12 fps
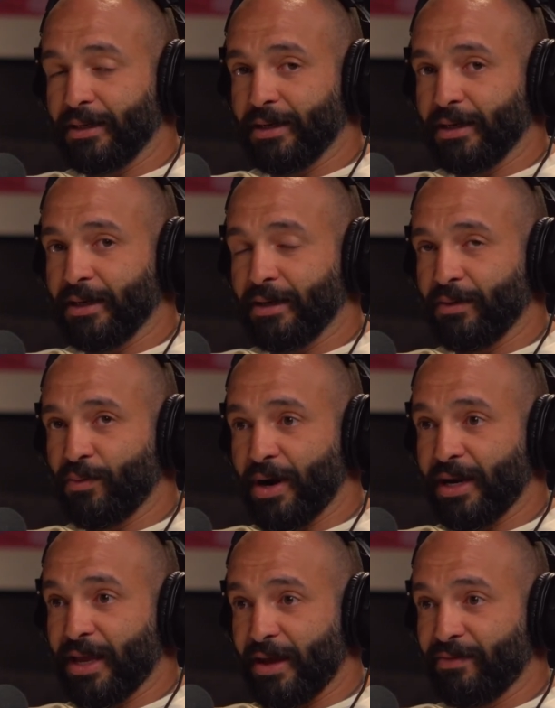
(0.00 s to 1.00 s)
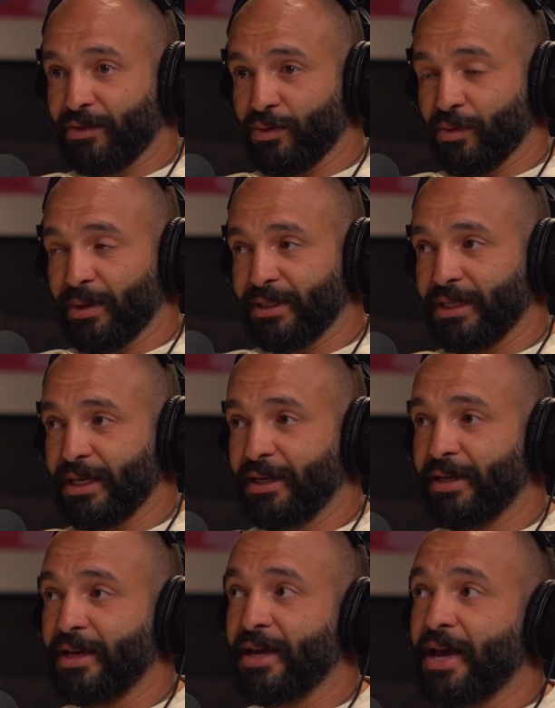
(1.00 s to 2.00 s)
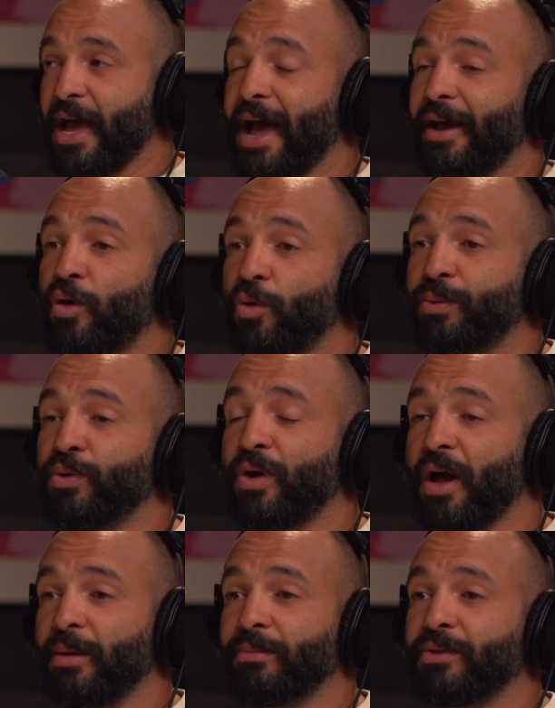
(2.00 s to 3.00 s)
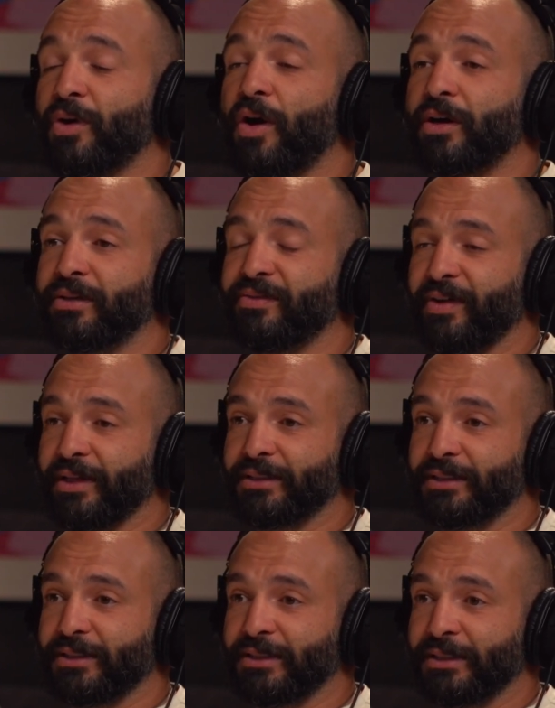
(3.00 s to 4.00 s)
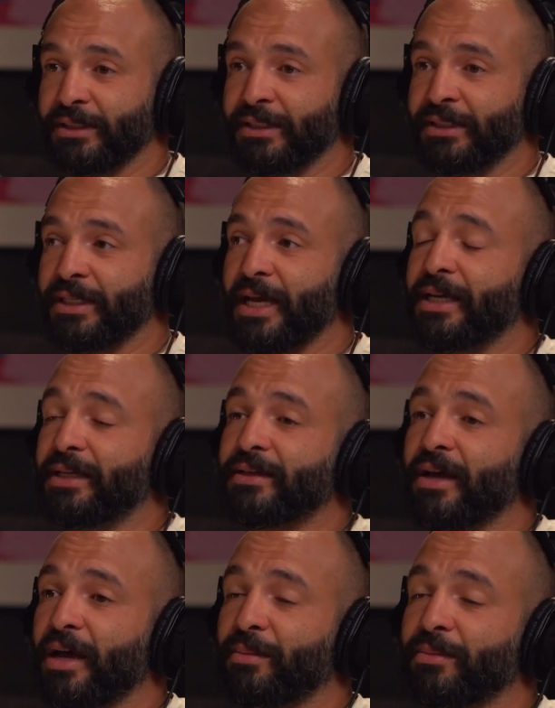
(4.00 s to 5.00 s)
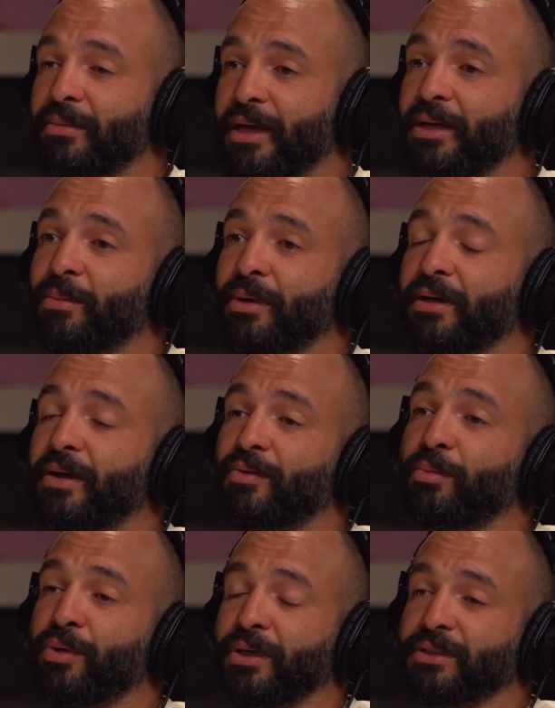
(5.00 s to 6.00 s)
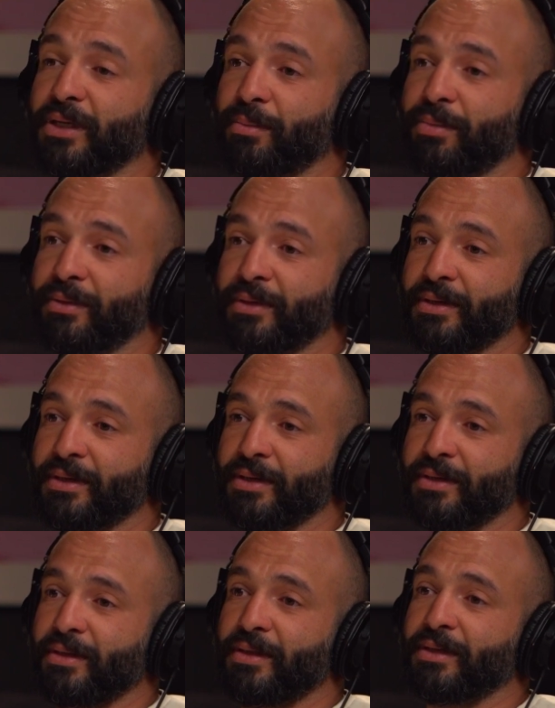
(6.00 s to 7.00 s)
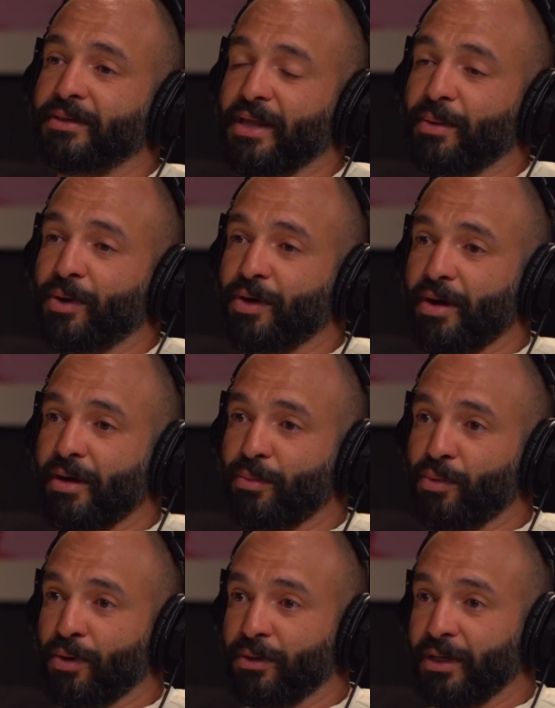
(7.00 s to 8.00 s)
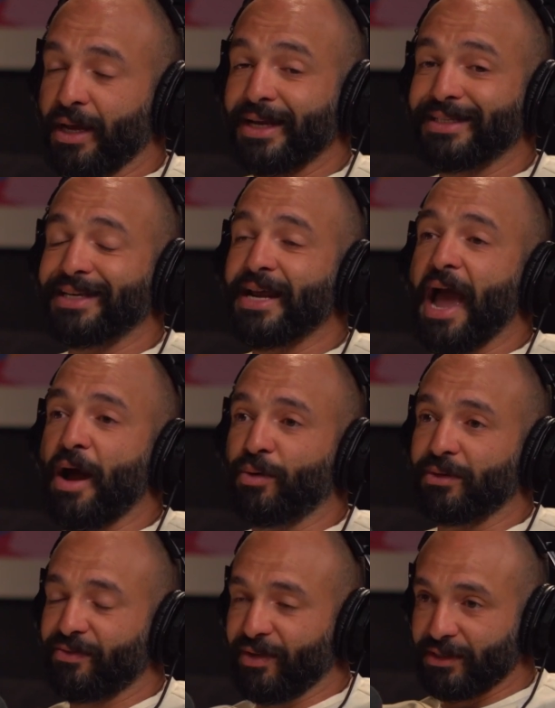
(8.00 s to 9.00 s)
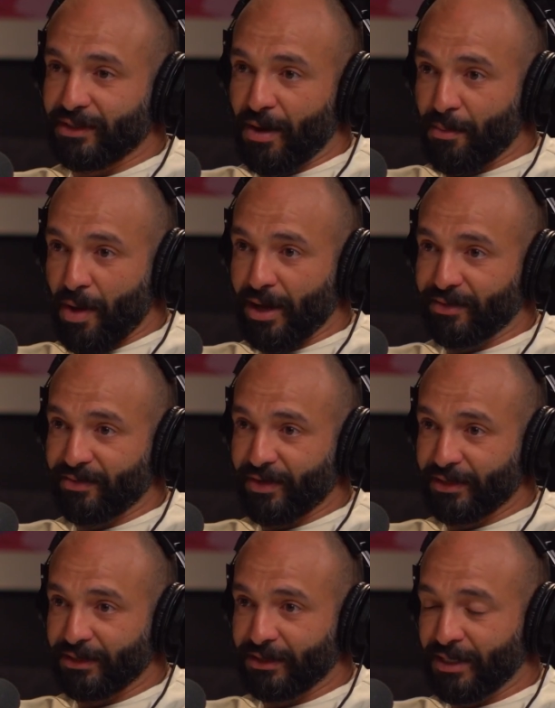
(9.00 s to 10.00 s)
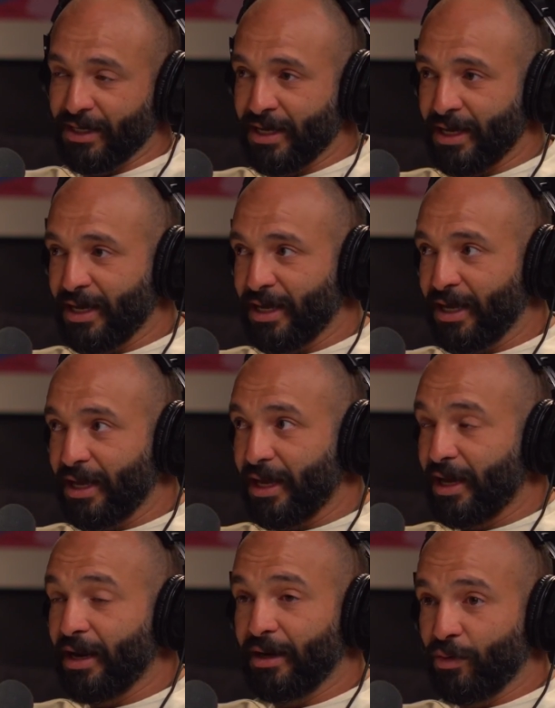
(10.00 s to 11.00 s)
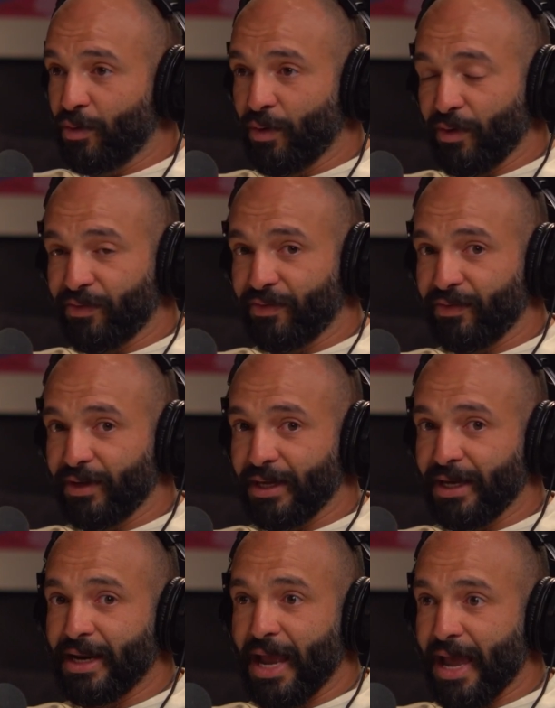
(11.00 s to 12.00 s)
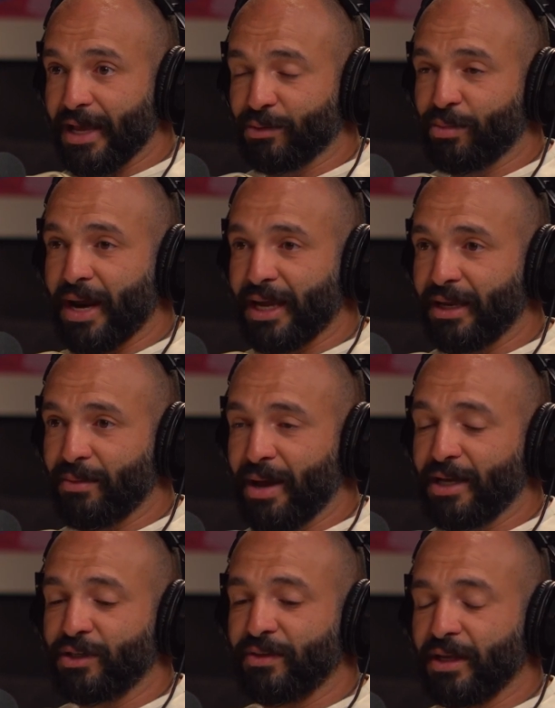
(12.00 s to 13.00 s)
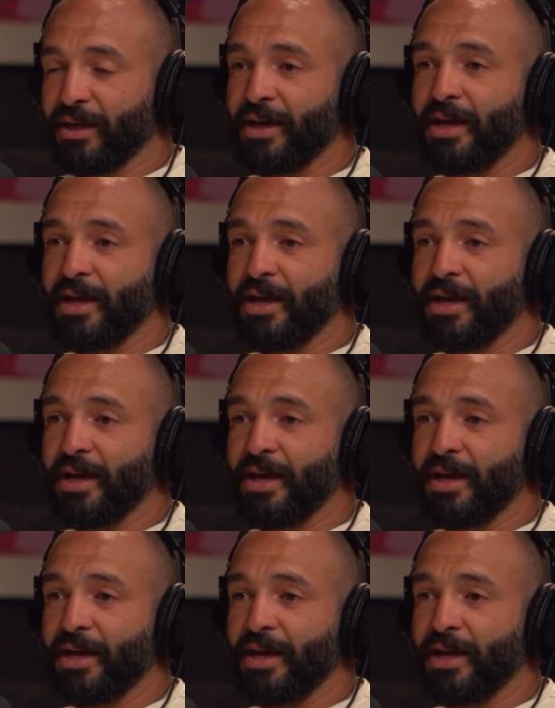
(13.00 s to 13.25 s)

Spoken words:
when I gave it to him, I said, I hope you come to our defense anytime anybody ever brings up the Islamic or Arab world. And I said our defense, not my defense. Yeah. And I don't know if it has, but I can imagine that